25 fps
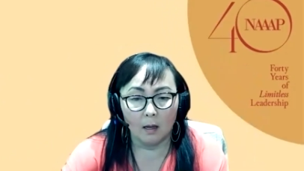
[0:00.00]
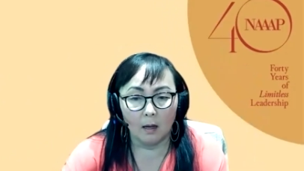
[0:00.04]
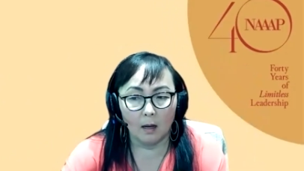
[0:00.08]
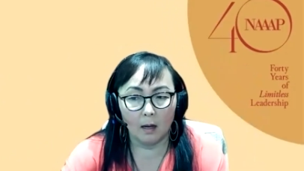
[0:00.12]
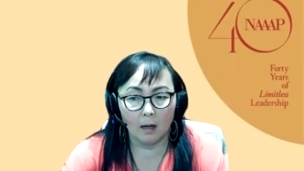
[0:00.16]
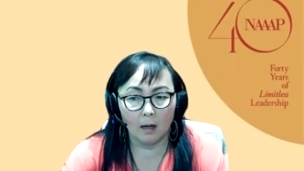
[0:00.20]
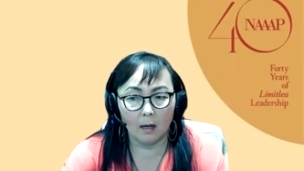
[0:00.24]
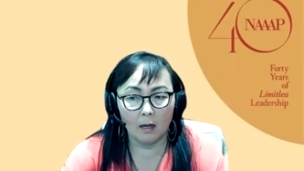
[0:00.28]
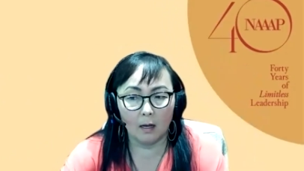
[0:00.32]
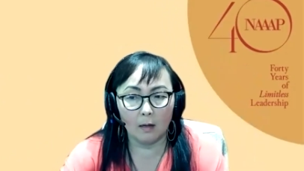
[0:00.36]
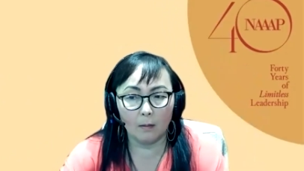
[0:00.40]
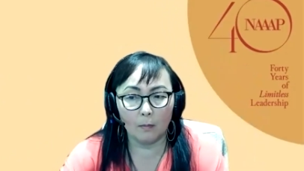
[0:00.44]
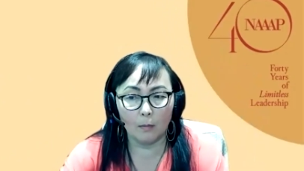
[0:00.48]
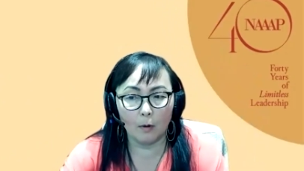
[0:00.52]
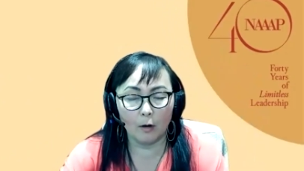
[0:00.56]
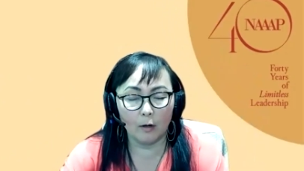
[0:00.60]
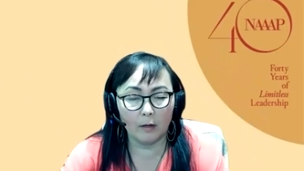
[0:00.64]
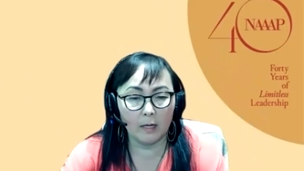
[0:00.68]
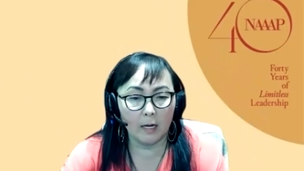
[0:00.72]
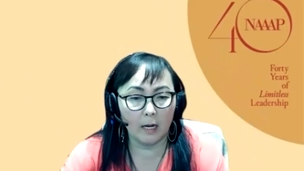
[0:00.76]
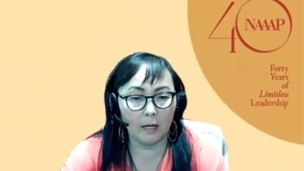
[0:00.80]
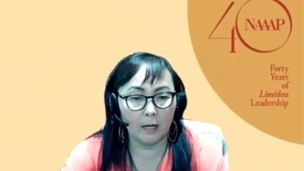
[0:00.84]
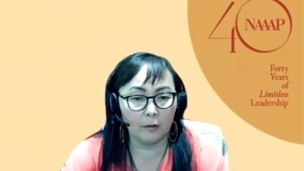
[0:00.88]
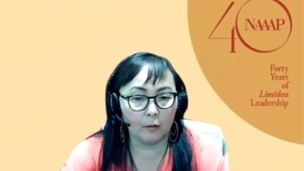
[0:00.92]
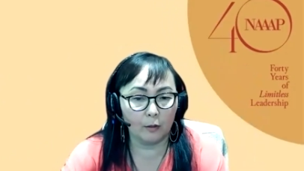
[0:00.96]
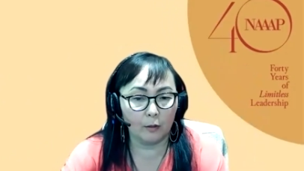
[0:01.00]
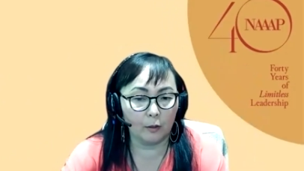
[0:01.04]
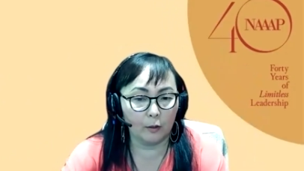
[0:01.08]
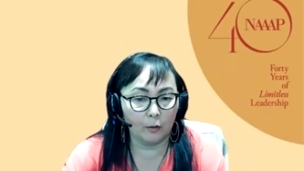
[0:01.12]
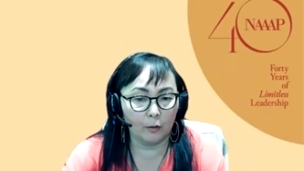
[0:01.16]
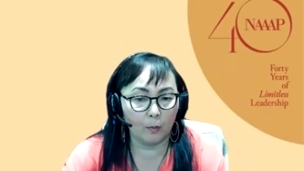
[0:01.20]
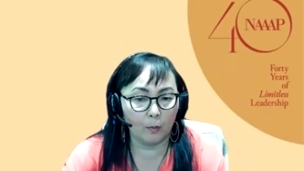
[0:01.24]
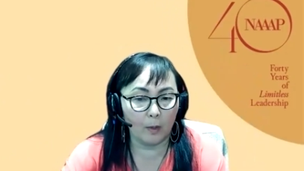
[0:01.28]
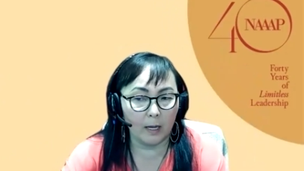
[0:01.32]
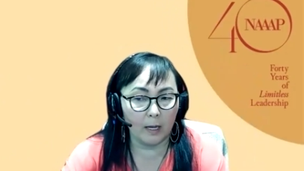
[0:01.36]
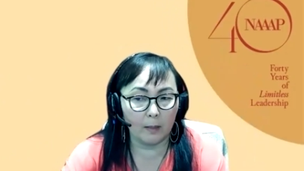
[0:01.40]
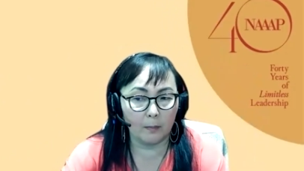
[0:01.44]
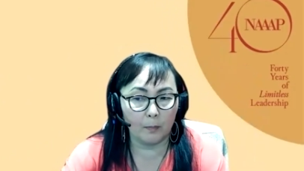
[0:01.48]
are another good
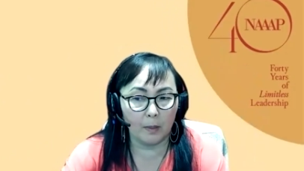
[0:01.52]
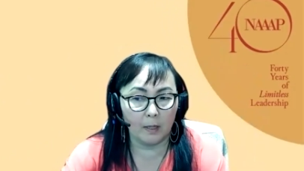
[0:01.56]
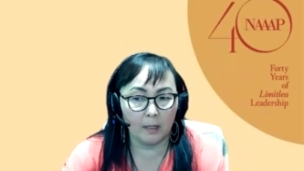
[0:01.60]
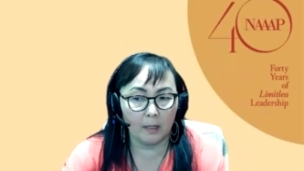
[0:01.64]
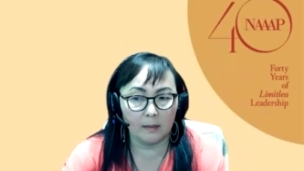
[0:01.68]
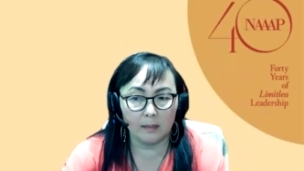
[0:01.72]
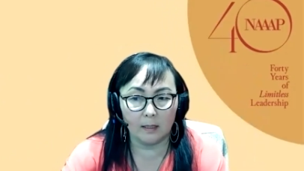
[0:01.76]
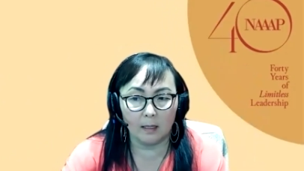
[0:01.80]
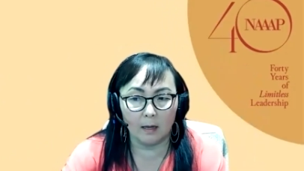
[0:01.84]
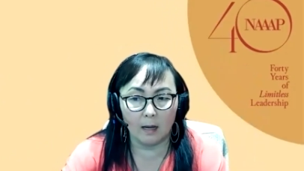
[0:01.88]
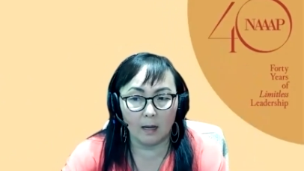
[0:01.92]
way. But